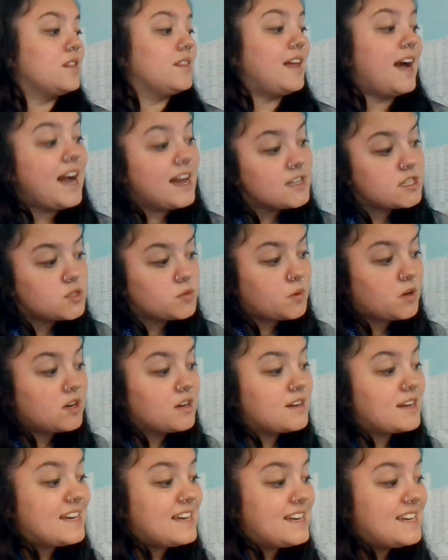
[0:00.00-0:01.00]
last
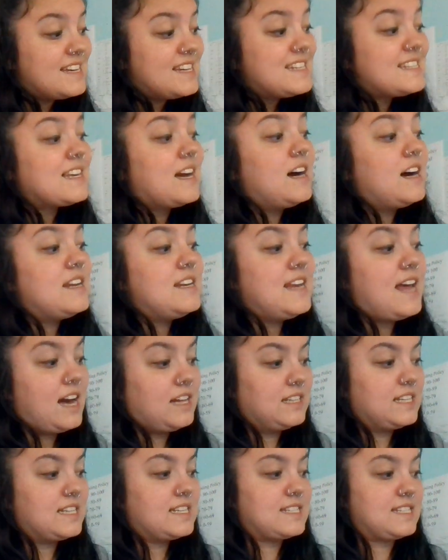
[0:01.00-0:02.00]
word is
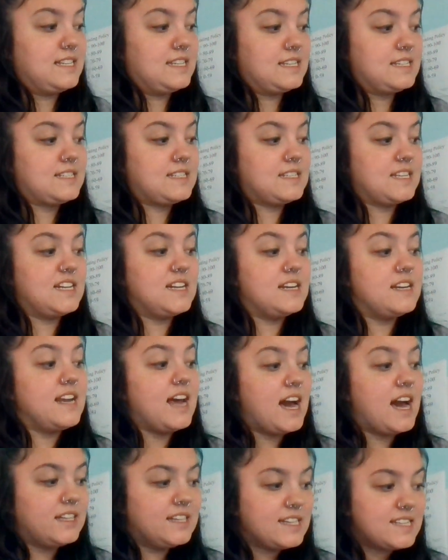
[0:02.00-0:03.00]
analysis. An
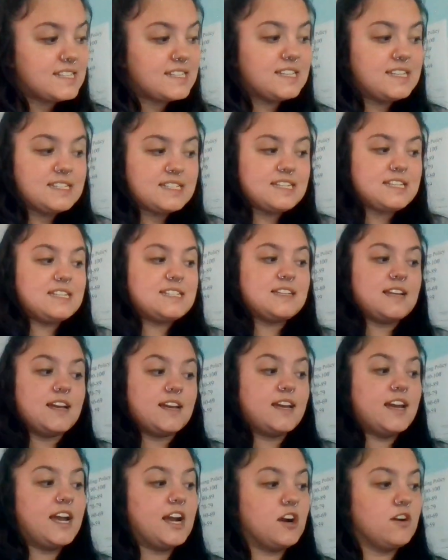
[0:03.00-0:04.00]
analysis is a
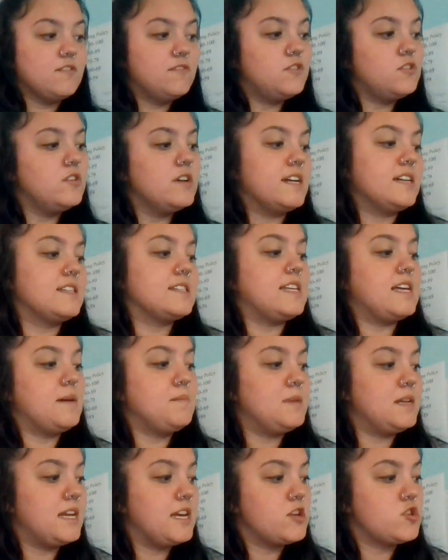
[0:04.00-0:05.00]
careful
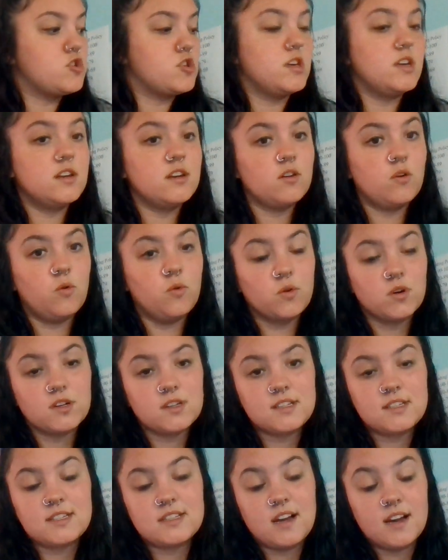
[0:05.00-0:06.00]
examination or
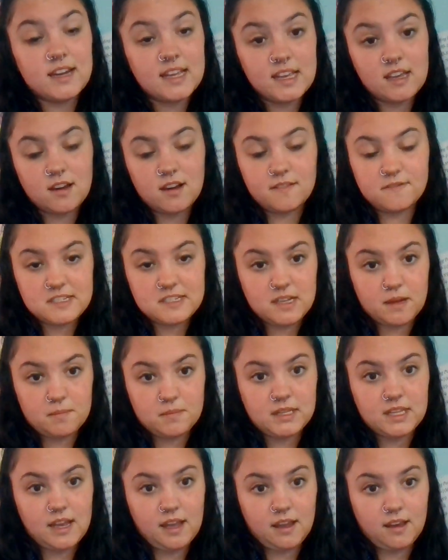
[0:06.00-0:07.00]
study of
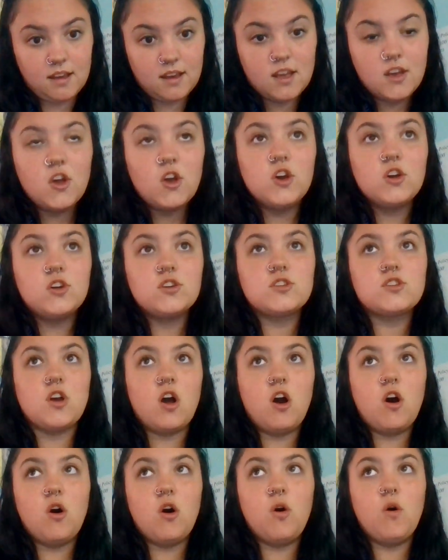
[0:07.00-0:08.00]
something.
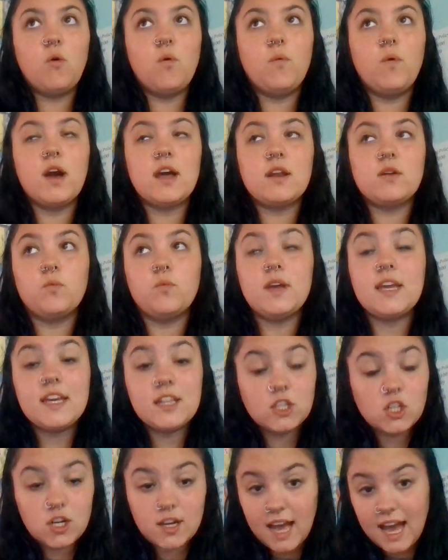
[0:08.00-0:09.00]
So when we
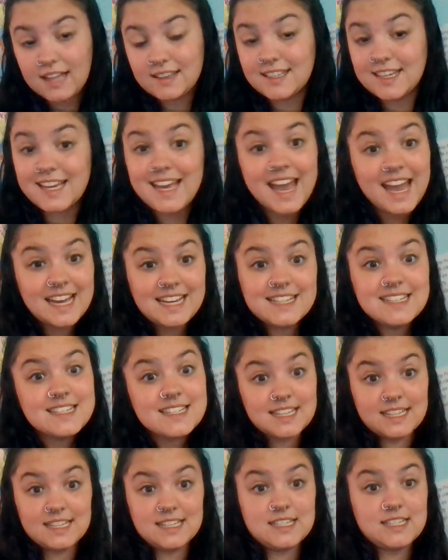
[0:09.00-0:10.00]
look at the
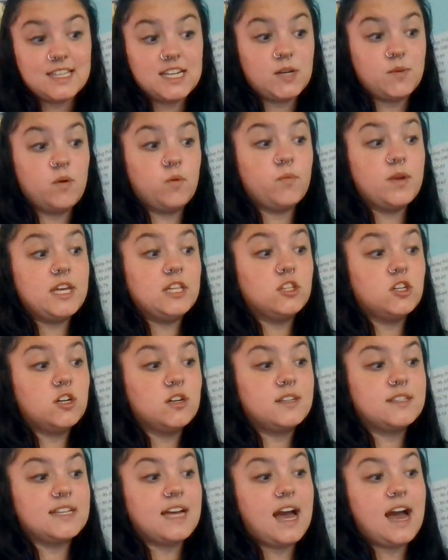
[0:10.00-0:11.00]
cases, like when we
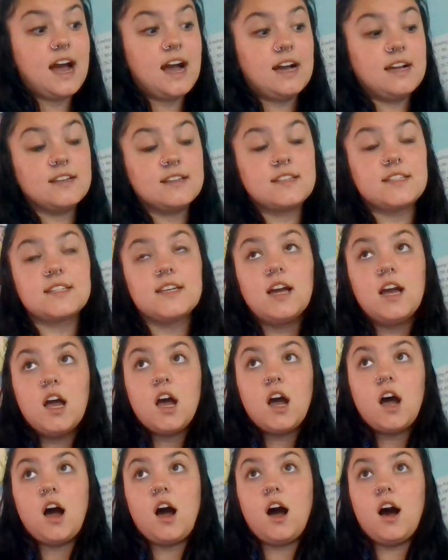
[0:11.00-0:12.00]
looked at
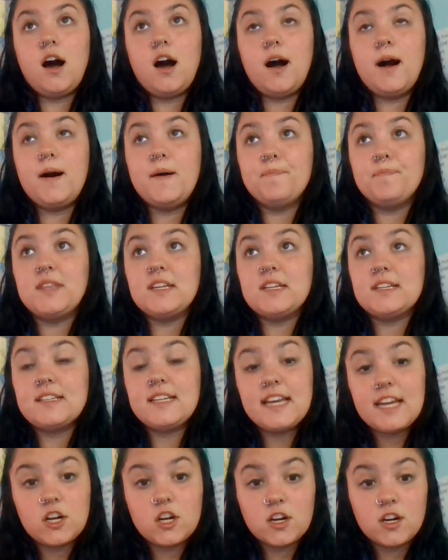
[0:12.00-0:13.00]
the
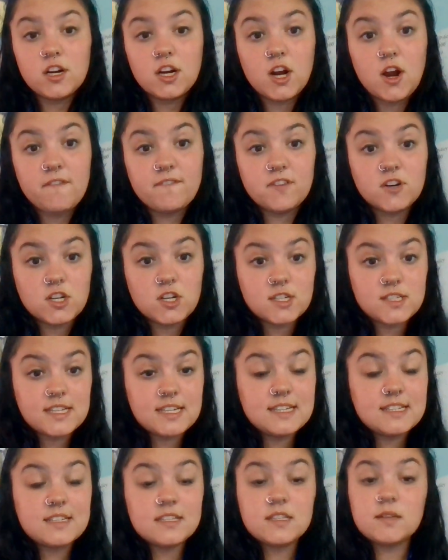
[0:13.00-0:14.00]
Tinker
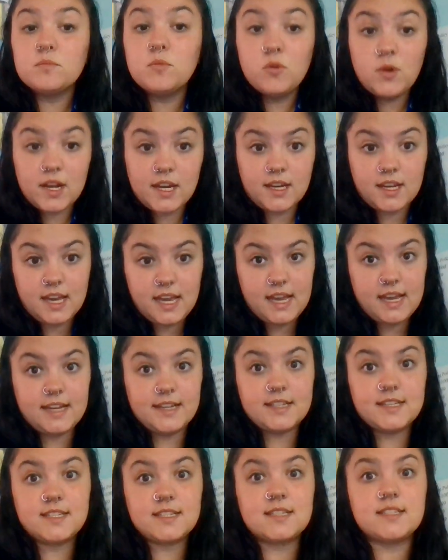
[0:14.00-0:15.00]
versus Des Moines
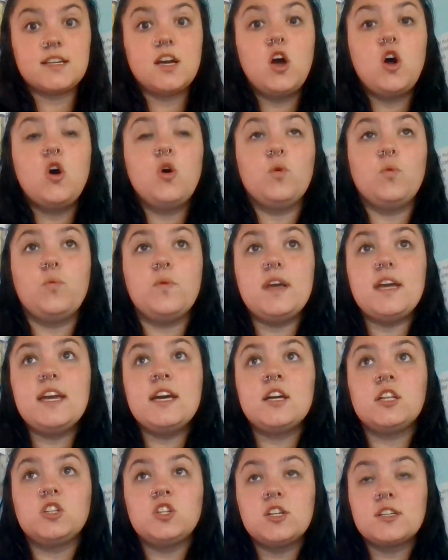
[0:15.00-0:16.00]
case,
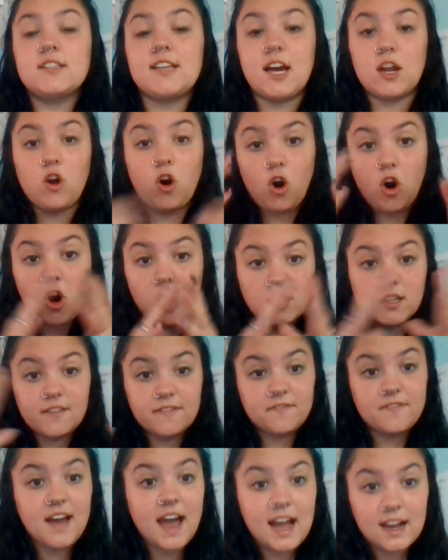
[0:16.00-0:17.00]
we looked at all the
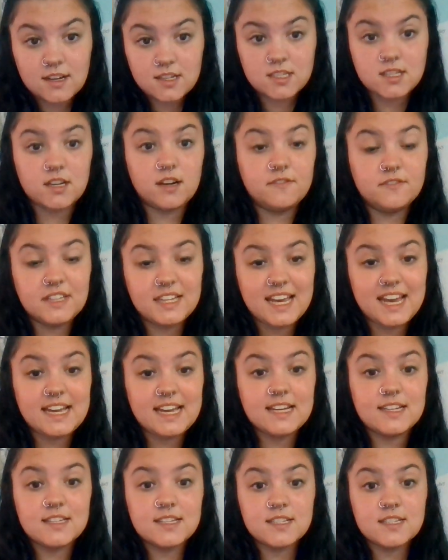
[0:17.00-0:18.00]
facts of the
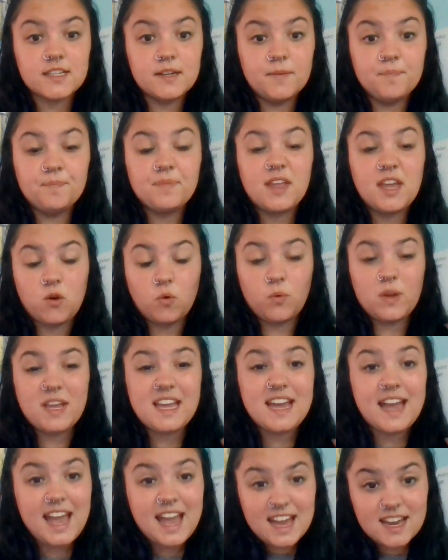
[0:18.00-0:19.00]
case, we
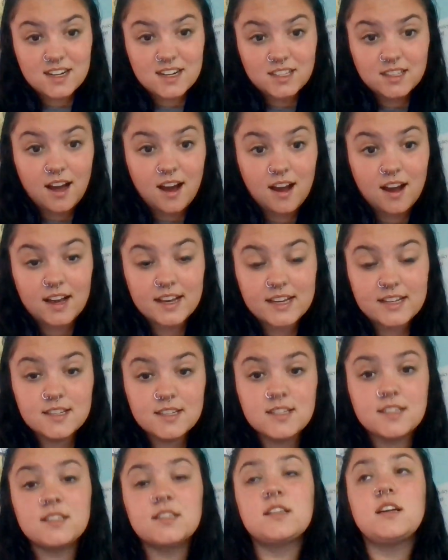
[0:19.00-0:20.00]

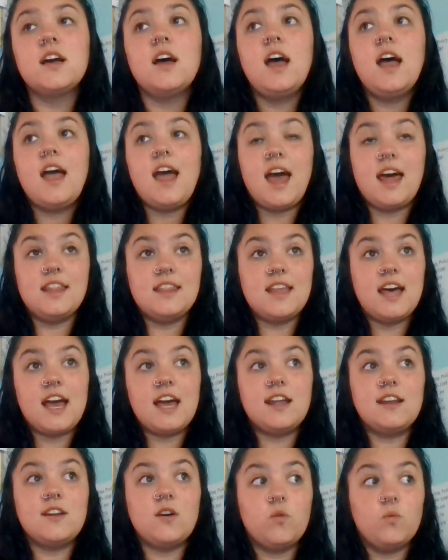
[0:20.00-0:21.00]
analyzed, and
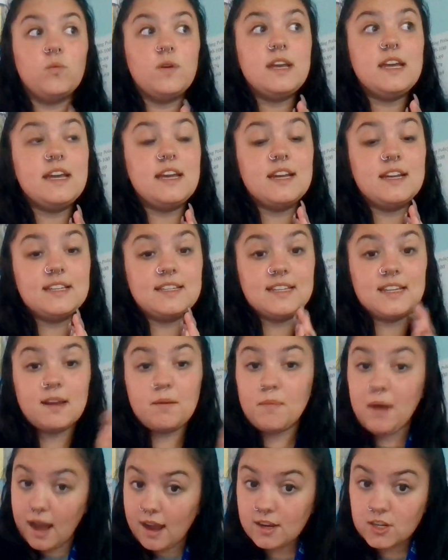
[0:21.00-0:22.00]
then we did a
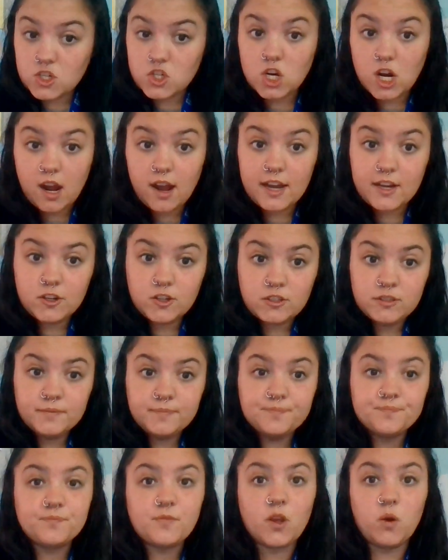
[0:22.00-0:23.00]
mock trial
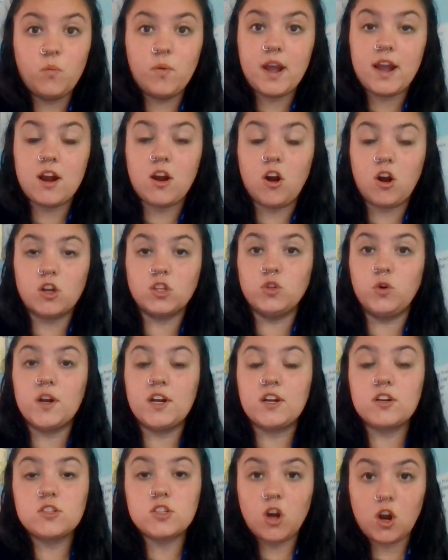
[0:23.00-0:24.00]
where our
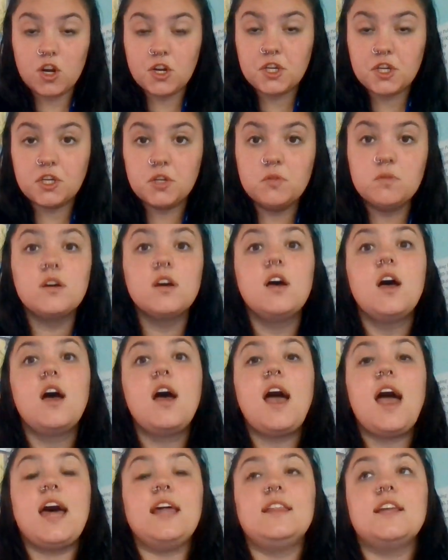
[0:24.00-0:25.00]
lawyers argued,
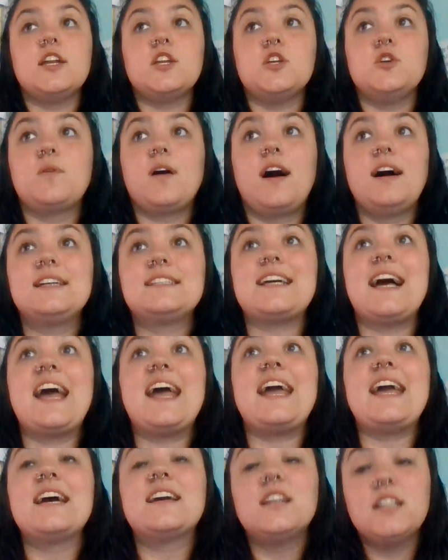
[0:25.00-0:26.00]
and then you guys
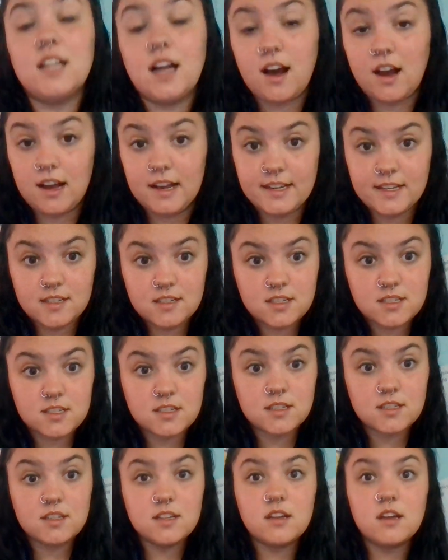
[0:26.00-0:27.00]

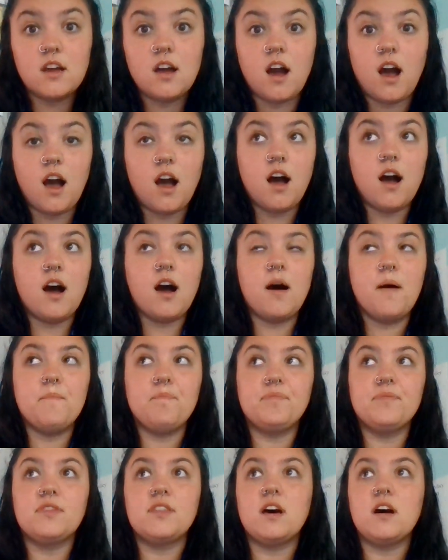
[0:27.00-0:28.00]
analyzed
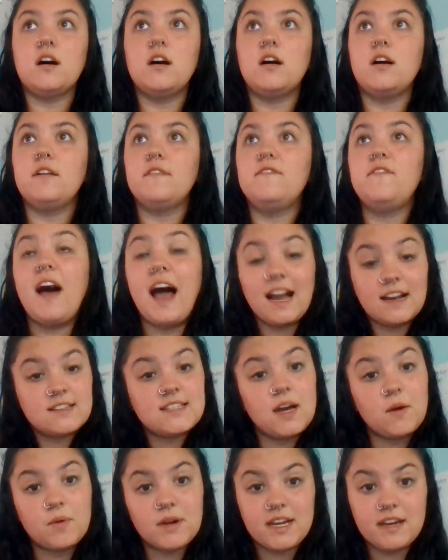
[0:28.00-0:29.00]
the facts
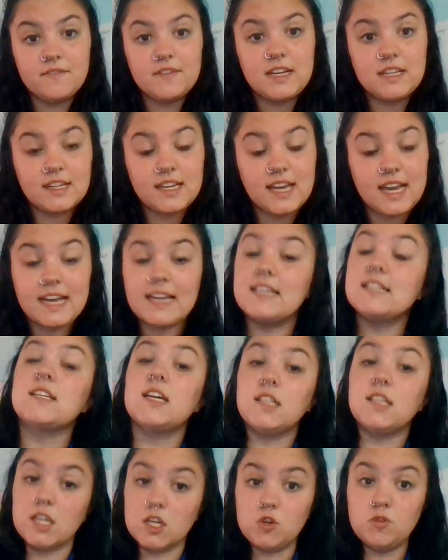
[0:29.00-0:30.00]
that were given in the case,
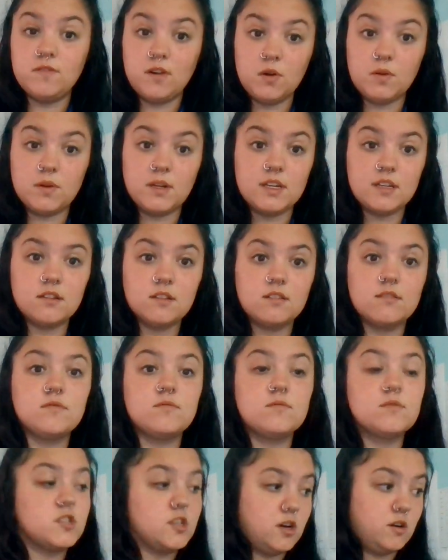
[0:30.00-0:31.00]
and then you voted.
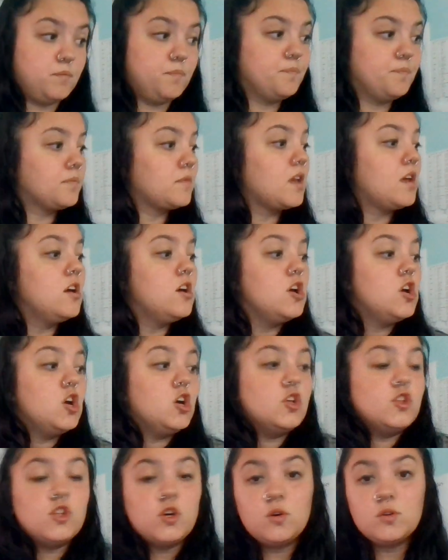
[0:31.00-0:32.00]
So
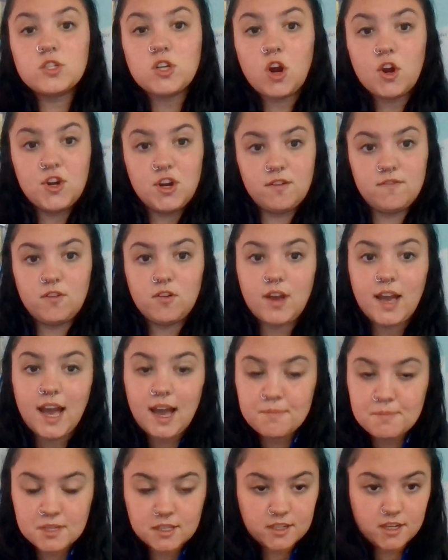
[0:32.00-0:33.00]
those are your
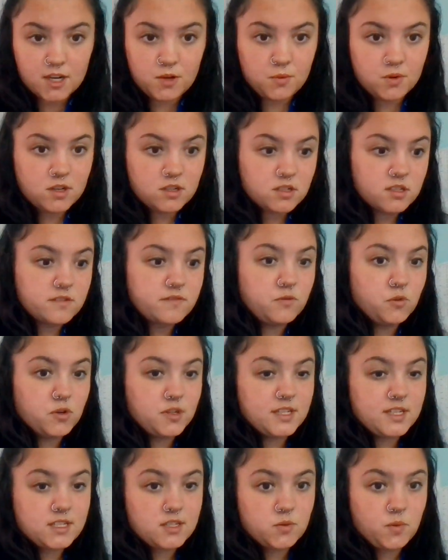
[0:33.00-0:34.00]
vocabulary words for
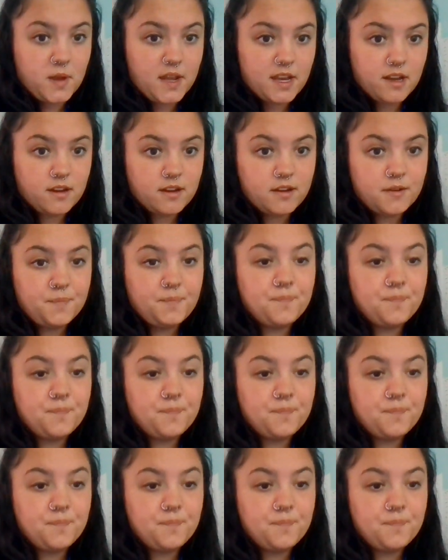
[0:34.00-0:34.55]
this week.